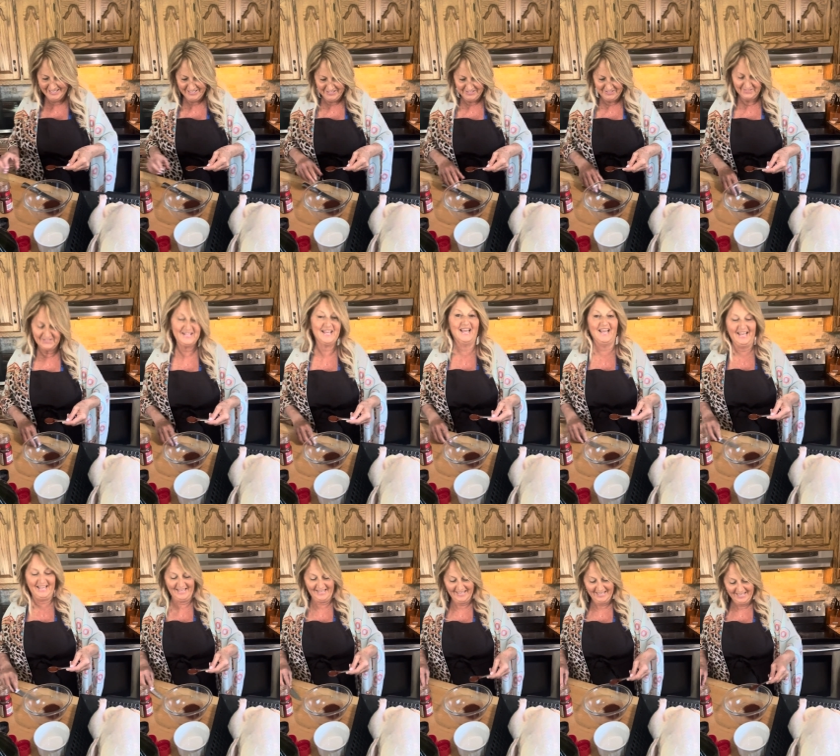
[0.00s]

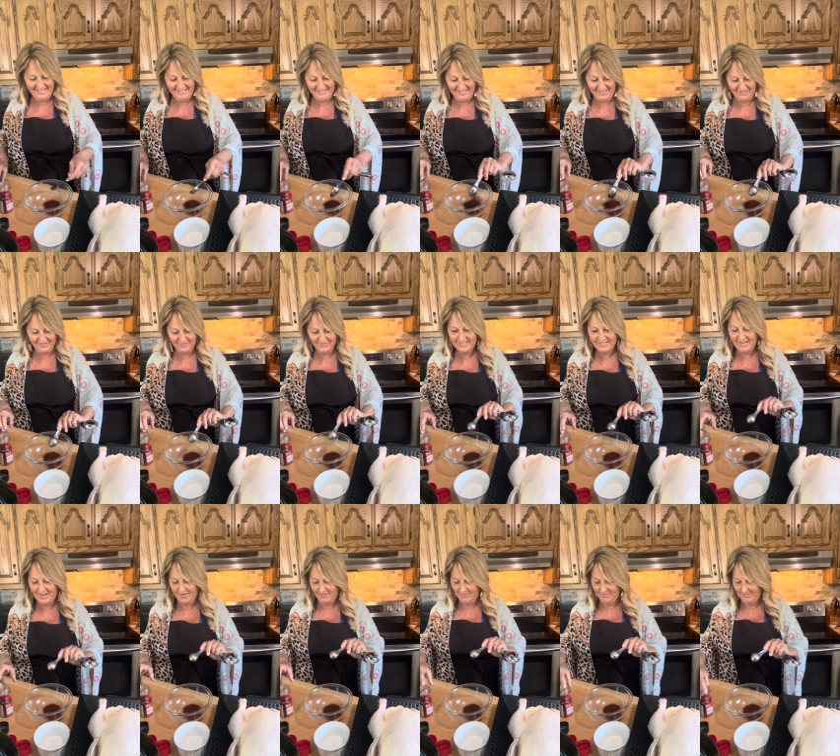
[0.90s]
okay, there we
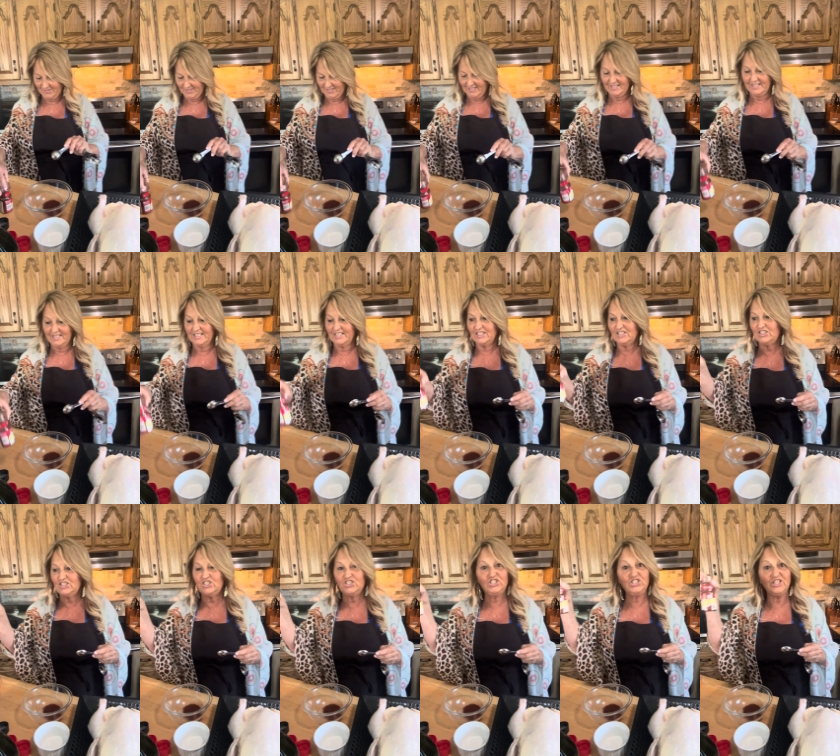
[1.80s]
go
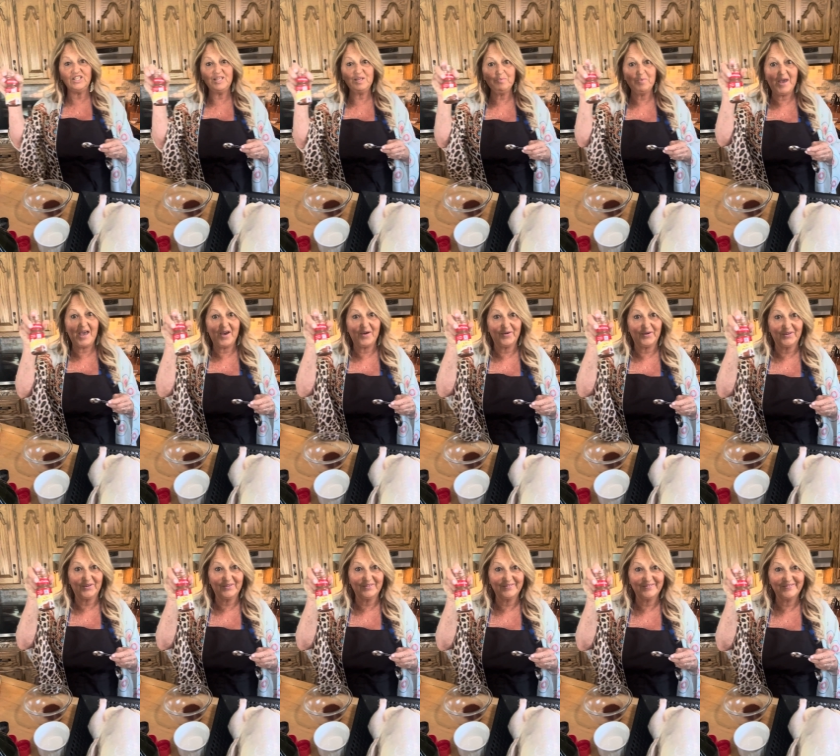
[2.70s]
chili
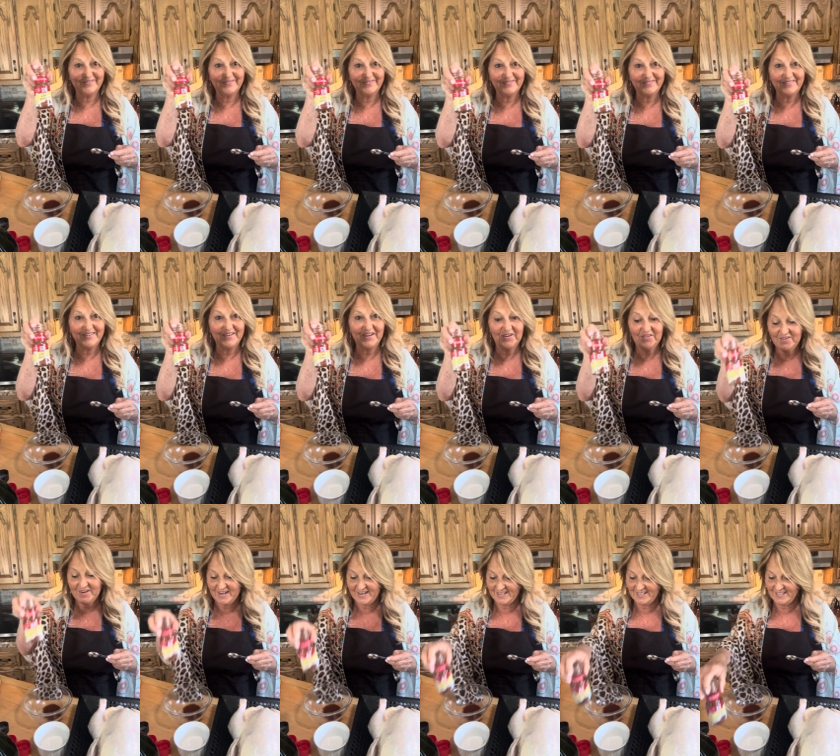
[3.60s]
powder.
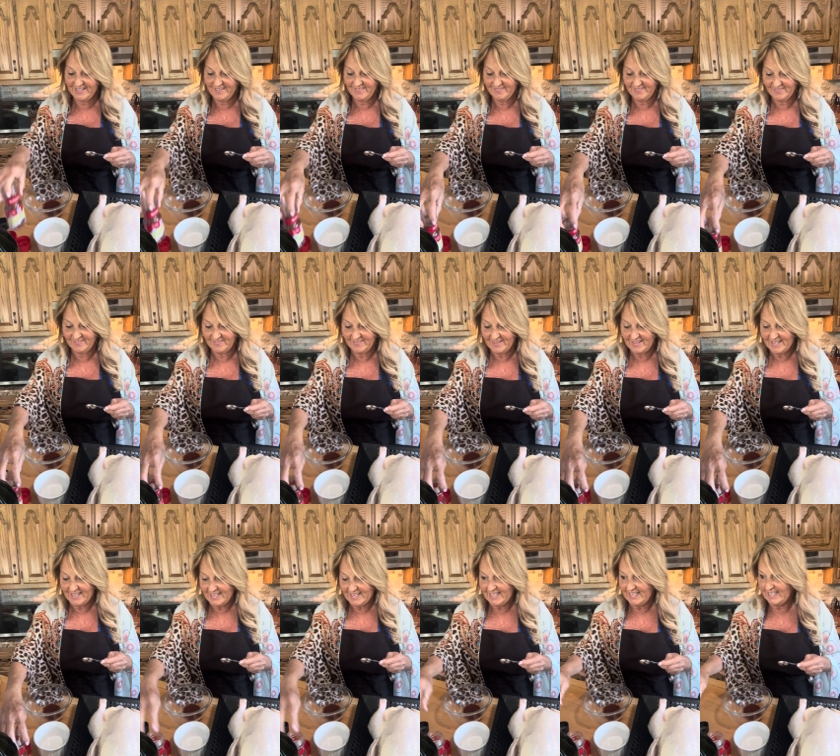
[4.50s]
Alrighty?
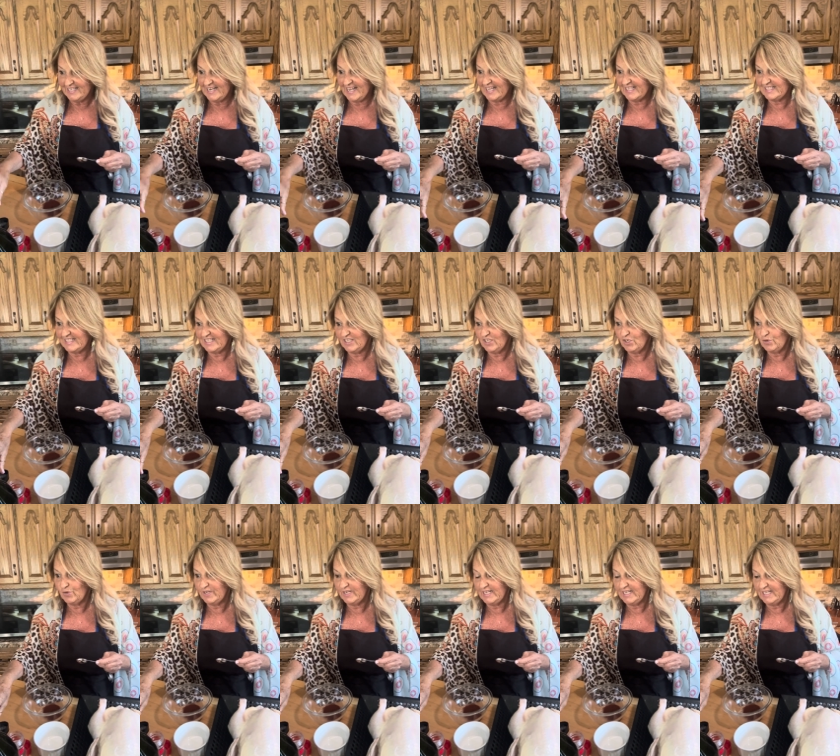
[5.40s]
Next
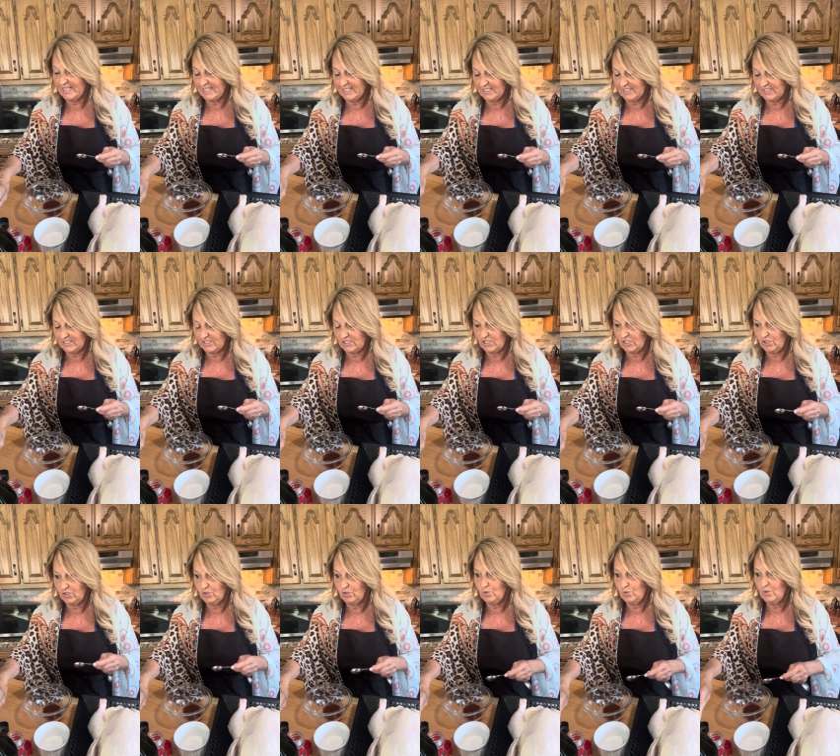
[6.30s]
ingredient,
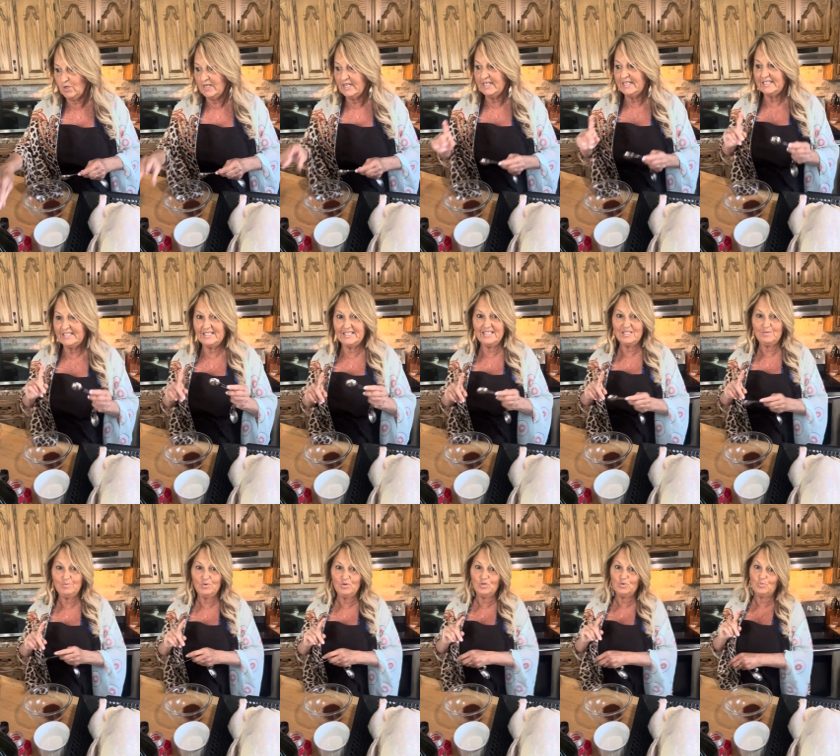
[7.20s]
two
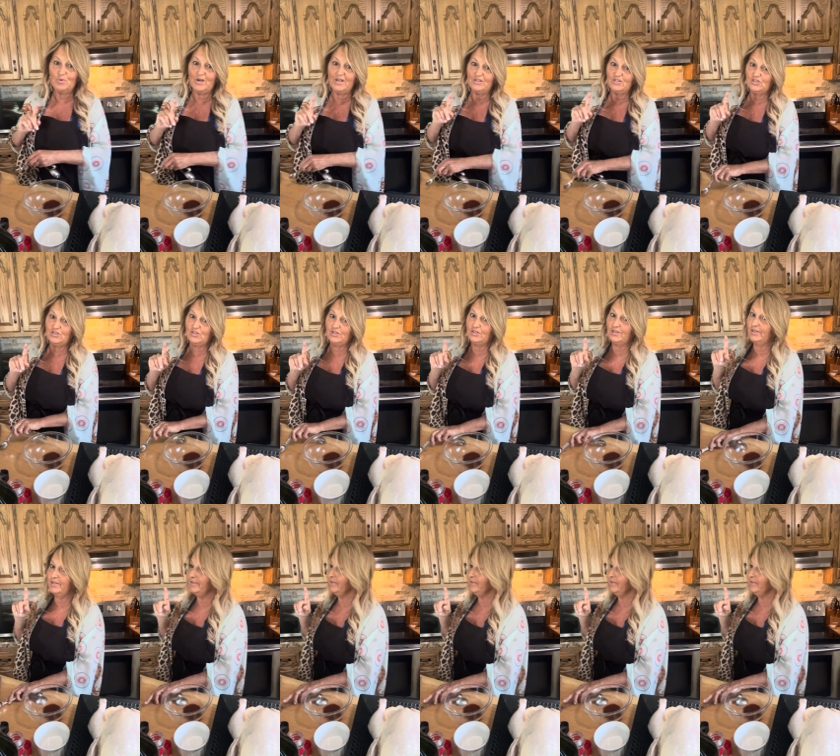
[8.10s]
teaspoons brown sugar.